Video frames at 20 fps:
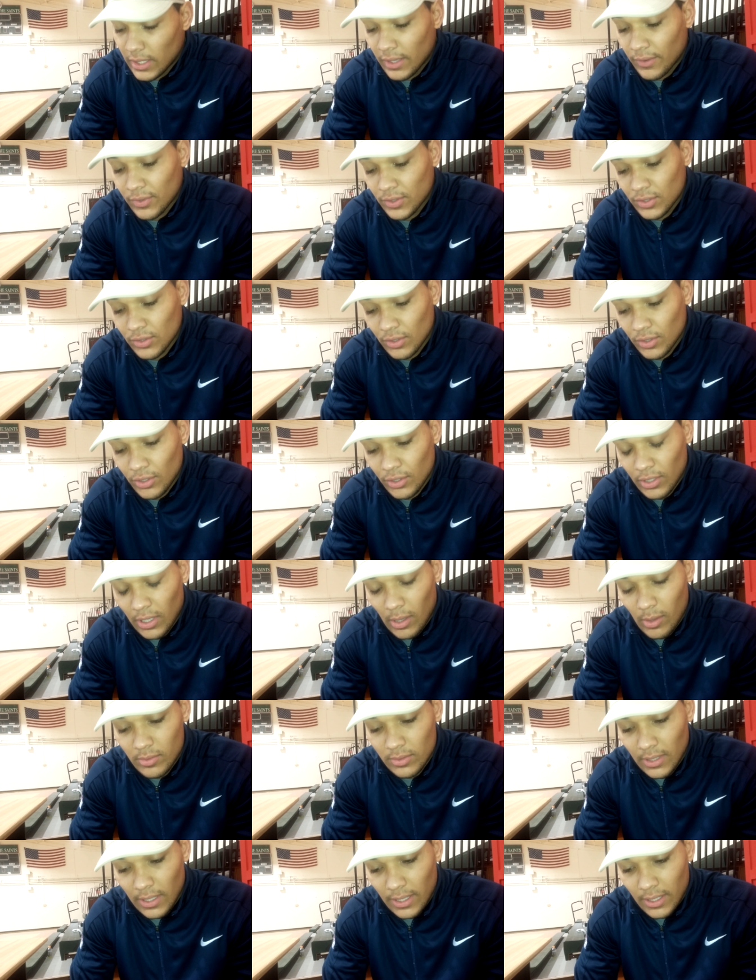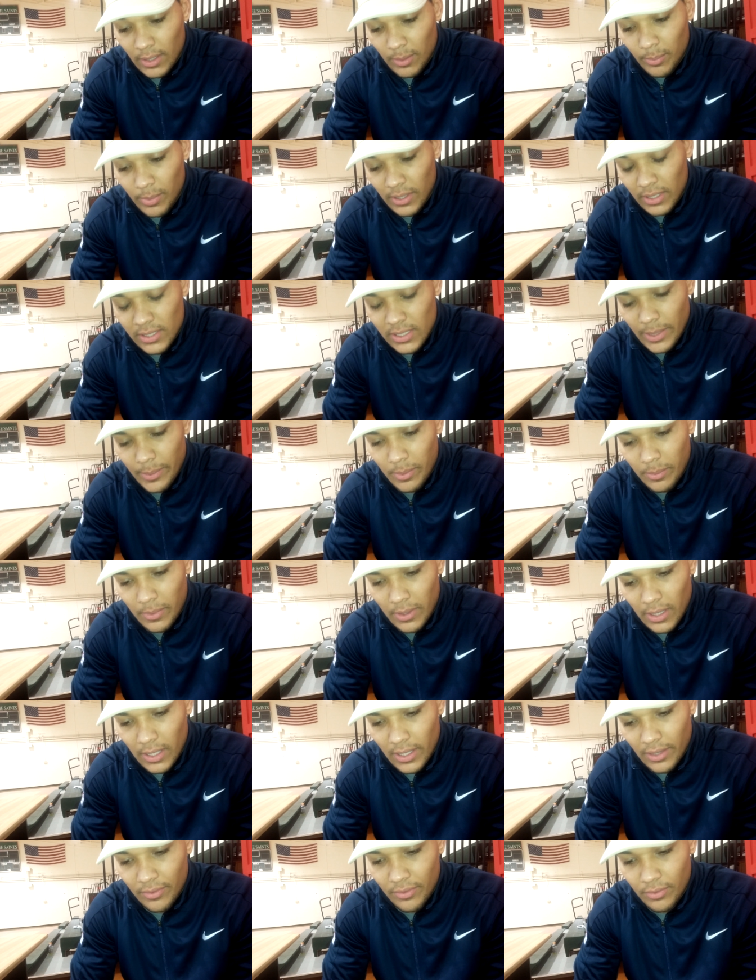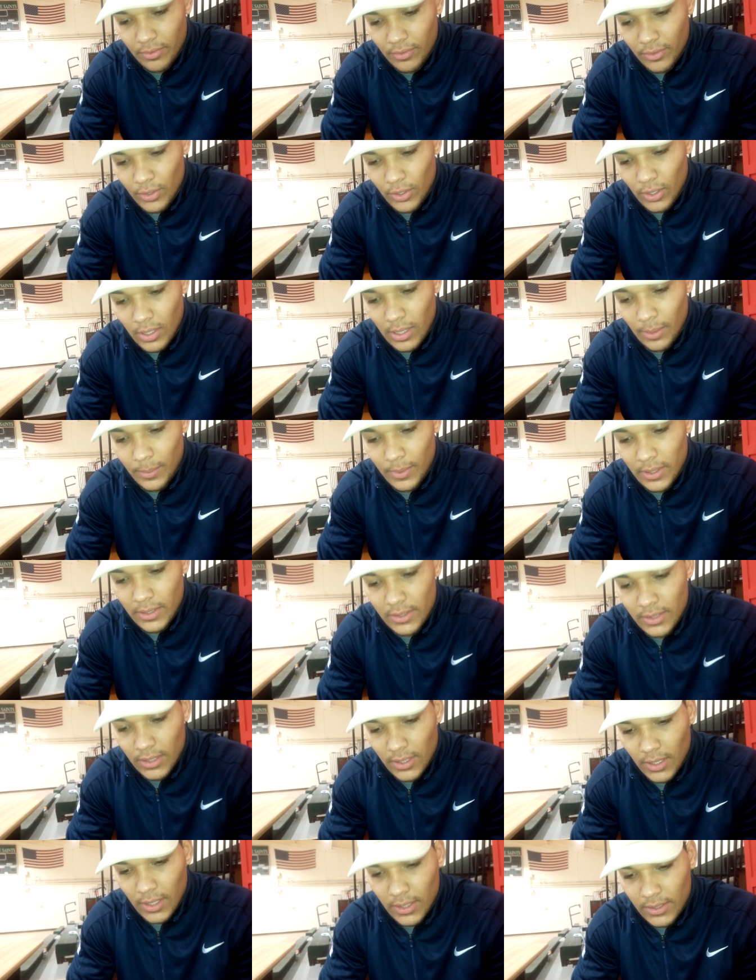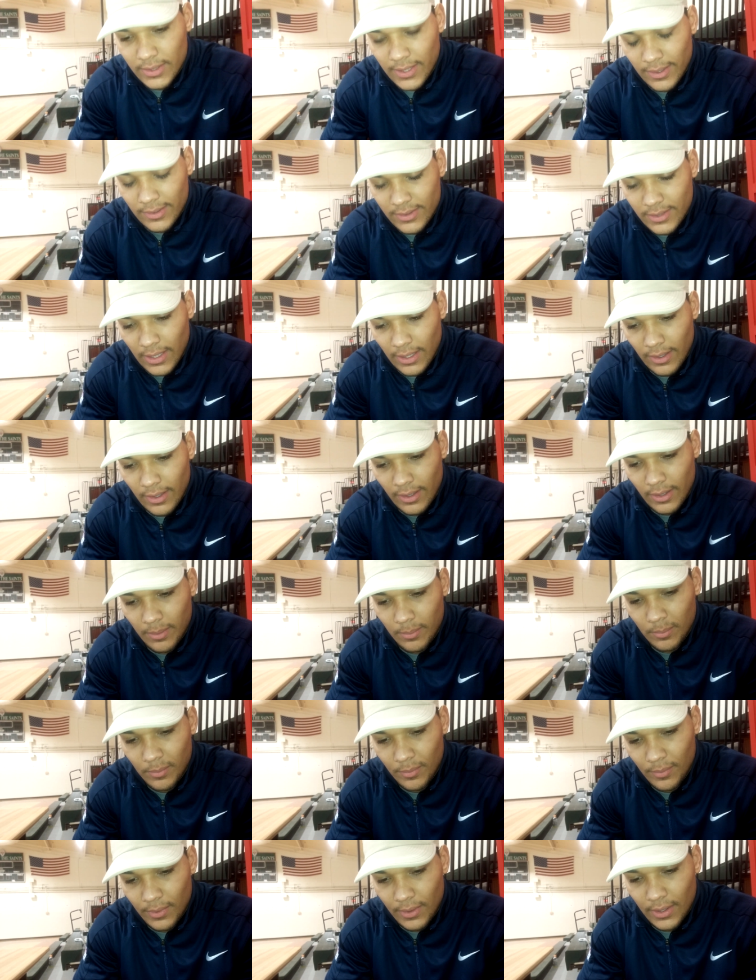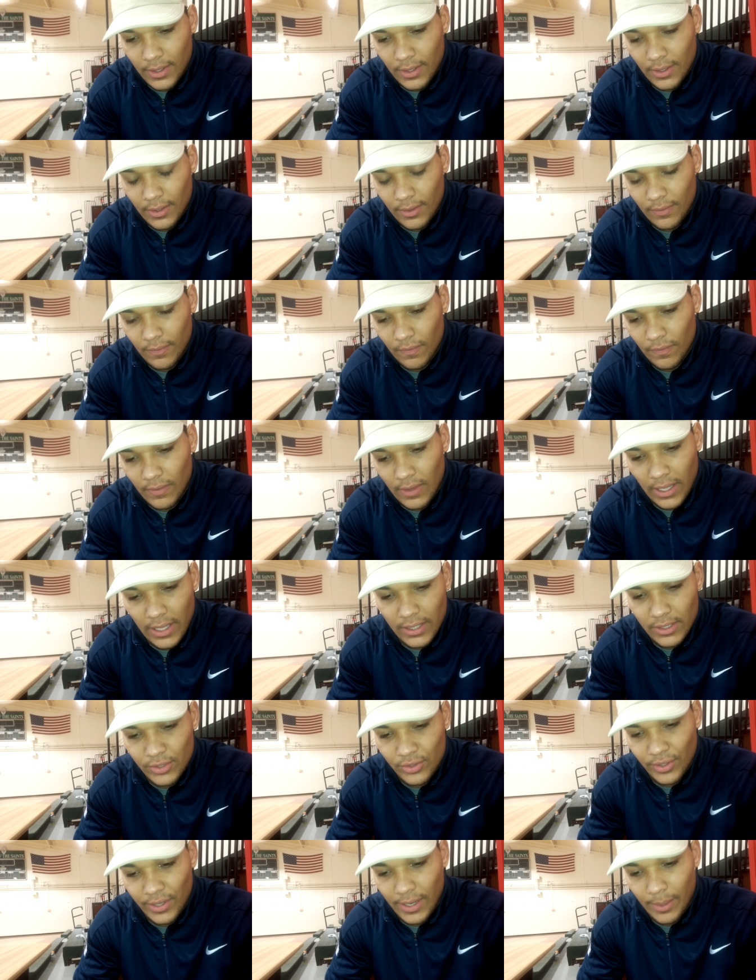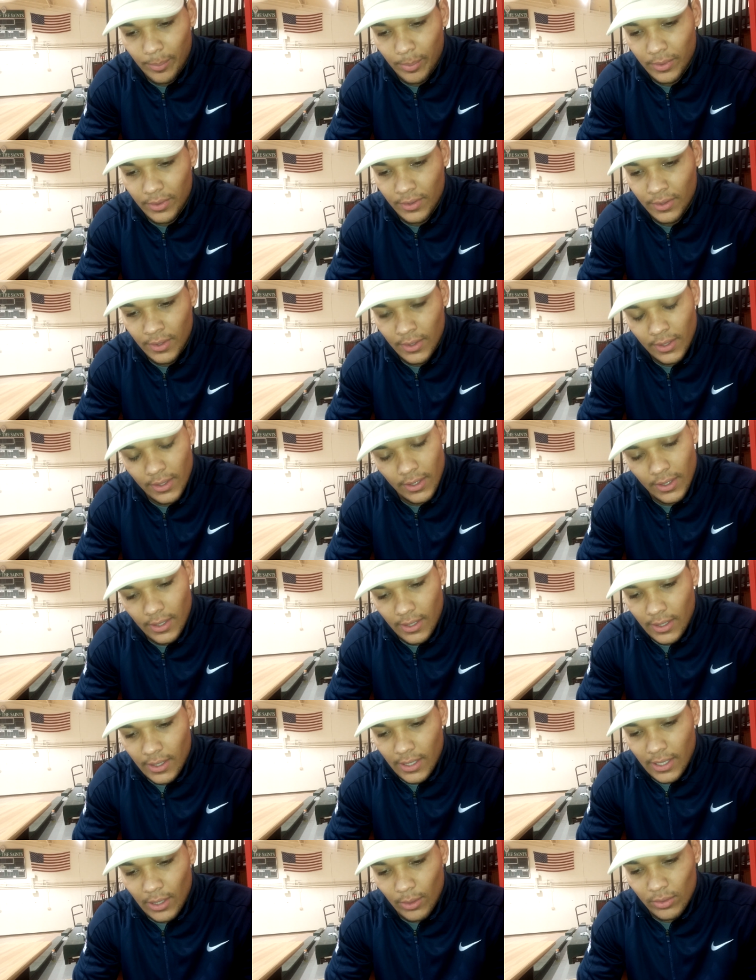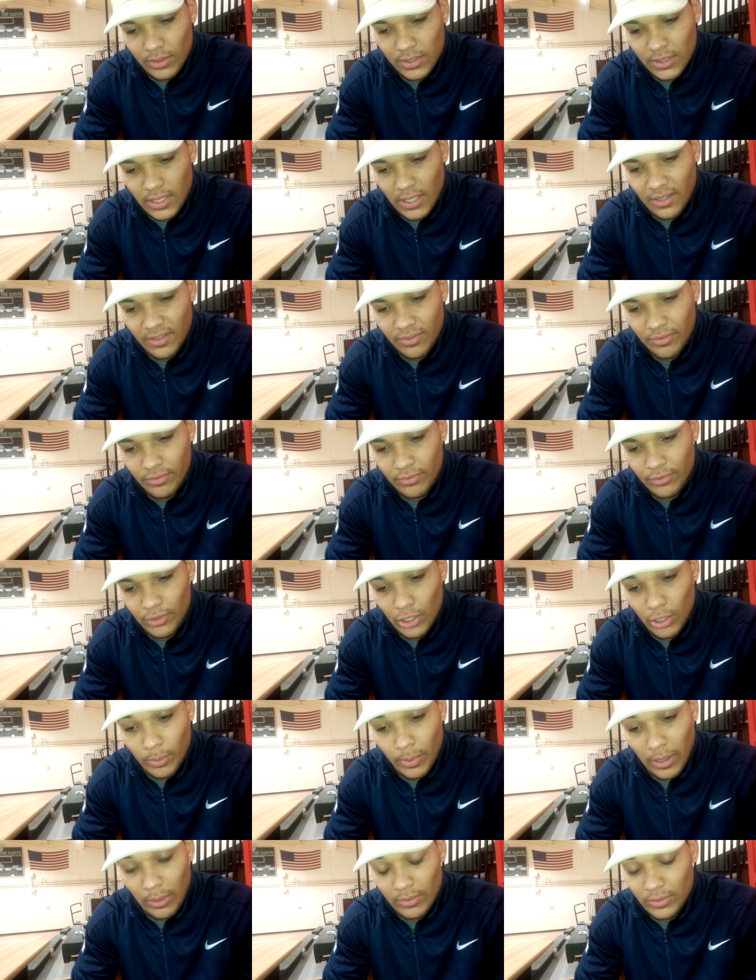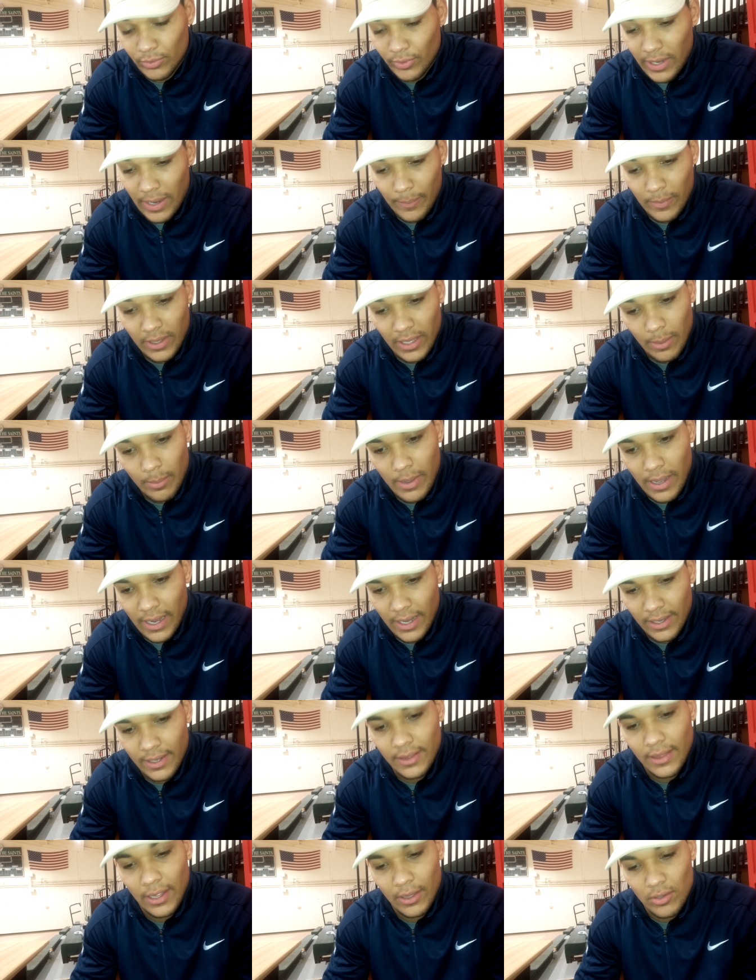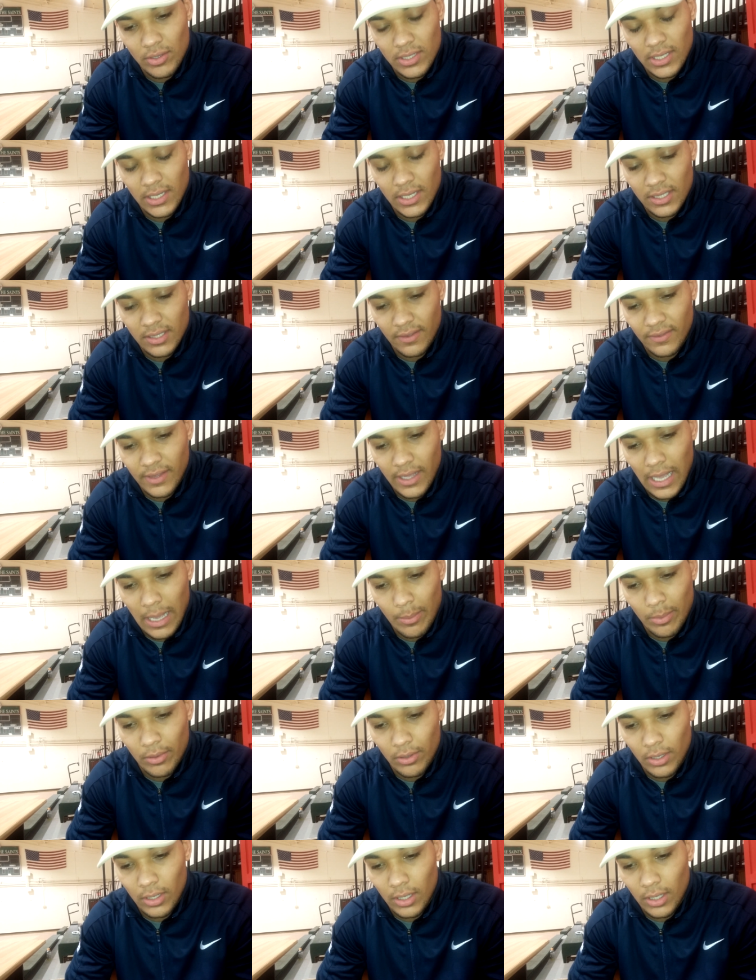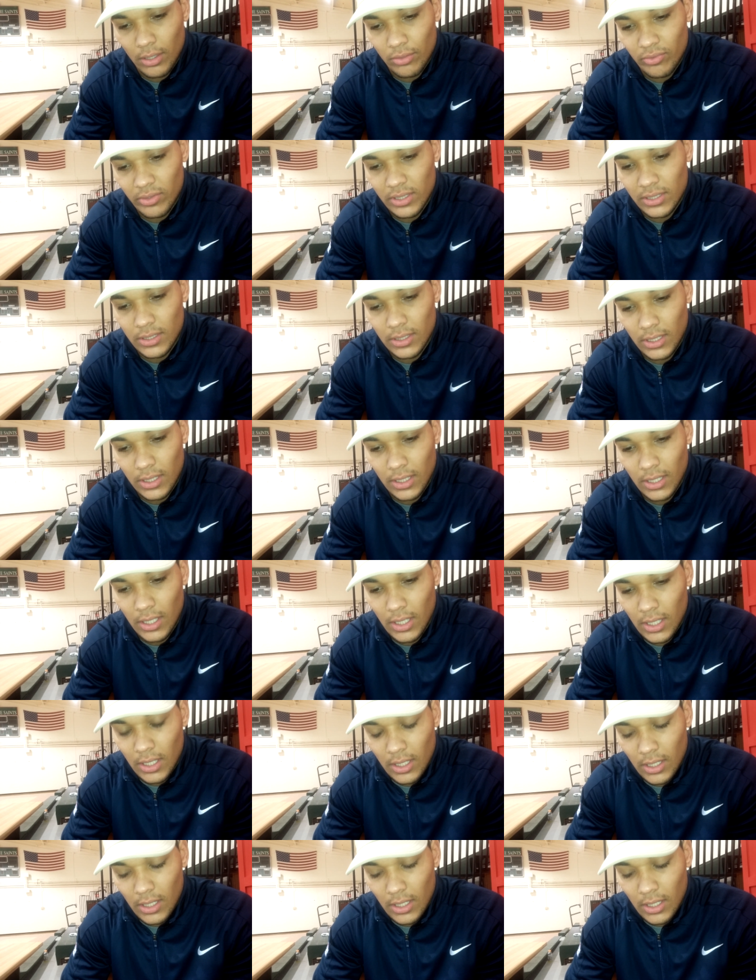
Yeah, for sure. You know, I was like in the best shape of my life. You know, coming into the Youngstown State game, and then that injury happened, and it was tough. You know, but I was rehabbing to get back, and then like you said, the stuff that happened uh, recently.